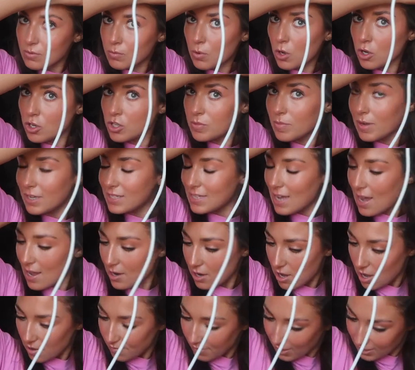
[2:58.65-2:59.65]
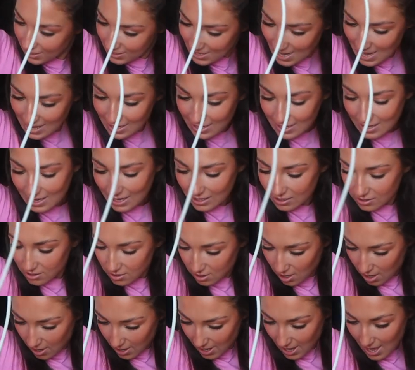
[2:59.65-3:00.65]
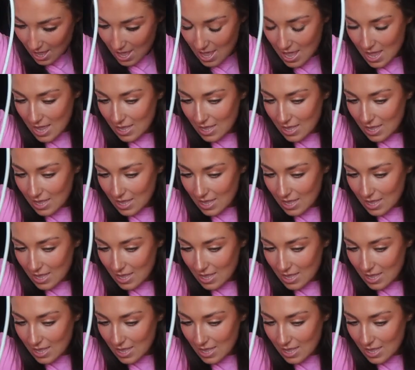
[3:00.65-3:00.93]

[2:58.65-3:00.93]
washed my tan off. I tanned last night.